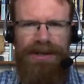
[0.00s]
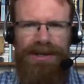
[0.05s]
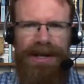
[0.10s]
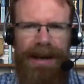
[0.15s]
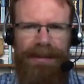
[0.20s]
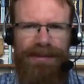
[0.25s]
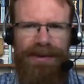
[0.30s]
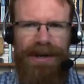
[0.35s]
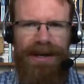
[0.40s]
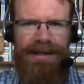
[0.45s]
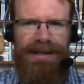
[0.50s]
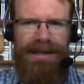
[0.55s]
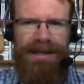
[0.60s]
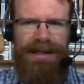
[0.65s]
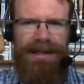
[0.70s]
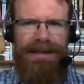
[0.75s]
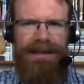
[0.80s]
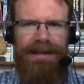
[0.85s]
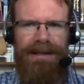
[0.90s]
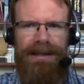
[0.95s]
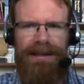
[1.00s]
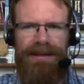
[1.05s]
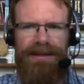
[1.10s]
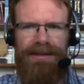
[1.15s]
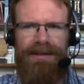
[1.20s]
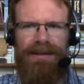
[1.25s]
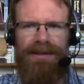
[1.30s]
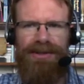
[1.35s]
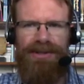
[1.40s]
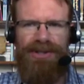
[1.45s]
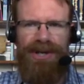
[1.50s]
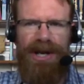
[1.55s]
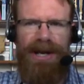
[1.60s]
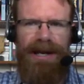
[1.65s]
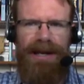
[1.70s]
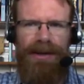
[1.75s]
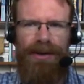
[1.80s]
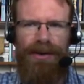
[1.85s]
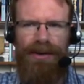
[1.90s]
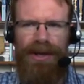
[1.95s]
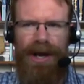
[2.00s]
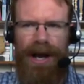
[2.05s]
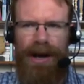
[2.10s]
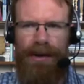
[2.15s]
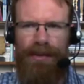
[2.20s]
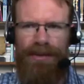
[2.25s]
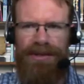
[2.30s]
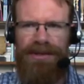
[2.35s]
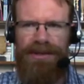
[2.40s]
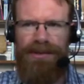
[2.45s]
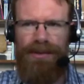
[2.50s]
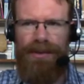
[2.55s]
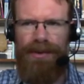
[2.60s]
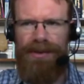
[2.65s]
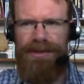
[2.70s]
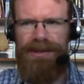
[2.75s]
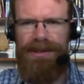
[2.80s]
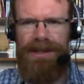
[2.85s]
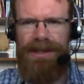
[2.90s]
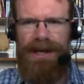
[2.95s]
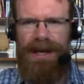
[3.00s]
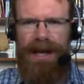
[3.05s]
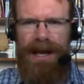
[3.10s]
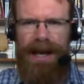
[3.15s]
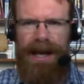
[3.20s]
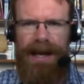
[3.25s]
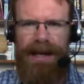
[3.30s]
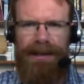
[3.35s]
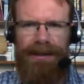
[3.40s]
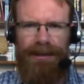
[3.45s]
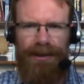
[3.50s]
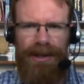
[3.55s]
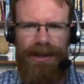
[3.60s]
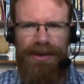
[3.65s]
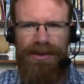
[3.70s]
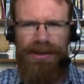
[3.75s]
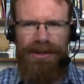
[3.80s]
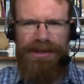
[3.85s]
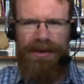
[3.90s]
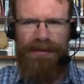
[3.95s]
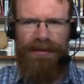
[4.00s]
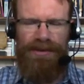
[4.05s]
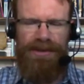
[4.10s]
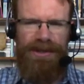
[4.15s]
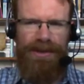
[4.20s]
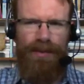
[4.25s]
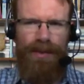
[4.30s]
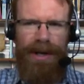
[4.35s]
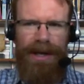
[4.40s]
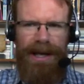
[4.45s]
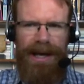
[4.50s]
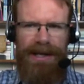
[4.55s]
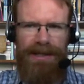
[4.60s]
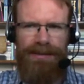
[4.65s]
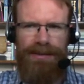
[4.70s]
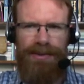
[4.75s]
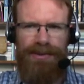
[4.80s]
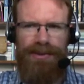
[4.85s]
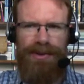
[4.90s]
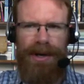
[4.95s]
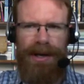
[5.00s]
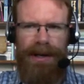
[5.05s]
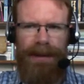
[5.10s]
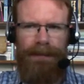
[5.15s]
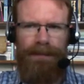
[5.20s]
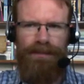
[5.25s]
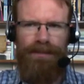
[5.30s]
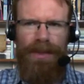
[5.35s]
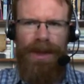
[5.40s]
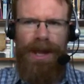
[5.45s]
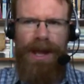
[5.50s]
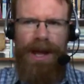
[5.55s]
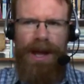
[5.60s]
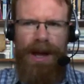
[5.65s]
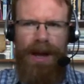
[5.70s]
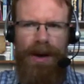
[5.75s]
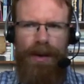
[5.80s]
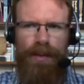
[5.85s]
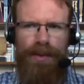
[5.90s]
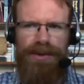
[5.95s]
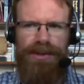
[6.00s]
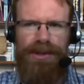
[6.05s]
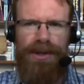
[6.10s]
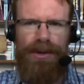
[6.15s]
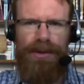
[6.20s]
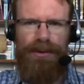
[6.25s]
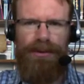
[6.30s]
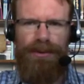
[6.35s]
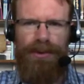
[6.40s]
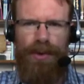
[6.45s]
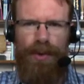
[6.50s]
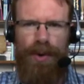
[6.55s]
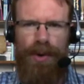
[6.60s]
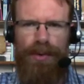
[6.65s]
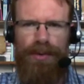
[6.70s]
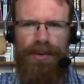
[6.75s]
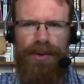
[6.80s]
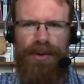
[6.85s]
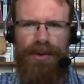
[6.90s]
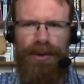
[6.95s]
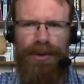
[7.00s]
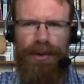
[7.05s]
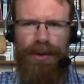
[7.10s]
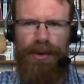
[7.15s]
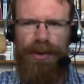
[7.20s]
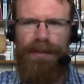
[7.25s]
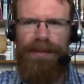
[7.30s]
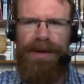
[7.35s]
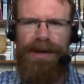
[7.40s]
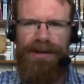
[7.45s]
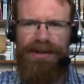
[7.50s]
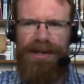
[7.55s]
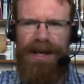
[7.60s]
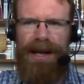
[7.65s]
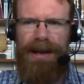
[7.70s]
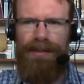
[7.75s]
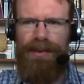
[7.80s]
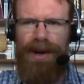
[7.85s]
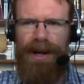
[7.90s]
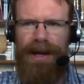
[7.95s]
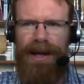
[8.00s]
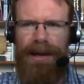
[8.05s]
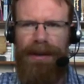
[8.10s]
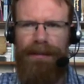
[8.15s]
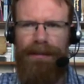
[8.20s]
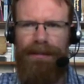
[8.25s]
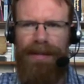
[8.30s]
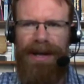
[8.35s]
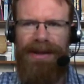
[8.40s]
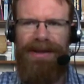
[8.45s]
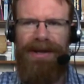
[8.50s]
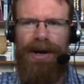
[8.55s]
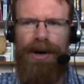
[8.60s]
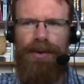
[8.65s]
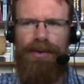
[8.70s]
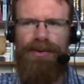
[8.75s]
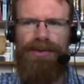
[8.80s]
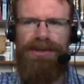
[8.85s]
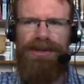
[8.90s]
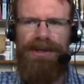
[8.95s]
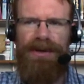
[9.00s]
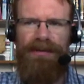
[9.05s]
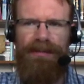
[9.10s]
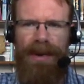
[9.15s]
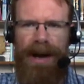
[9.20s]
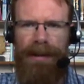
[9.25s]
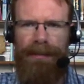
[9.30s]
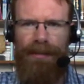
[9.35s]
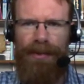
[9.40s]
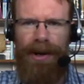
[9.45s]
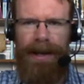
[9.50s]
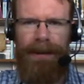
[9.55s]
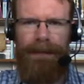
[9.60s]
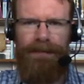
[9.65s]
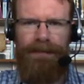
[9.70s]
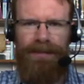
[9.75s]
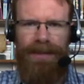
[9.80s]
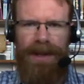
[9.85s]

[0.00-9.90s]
Chapter 18 is the J or Yahweh source, and look at the difference in the way God is portrayed. We're told, quote, the Lord appeared to Abraham by the oaks of Mamre.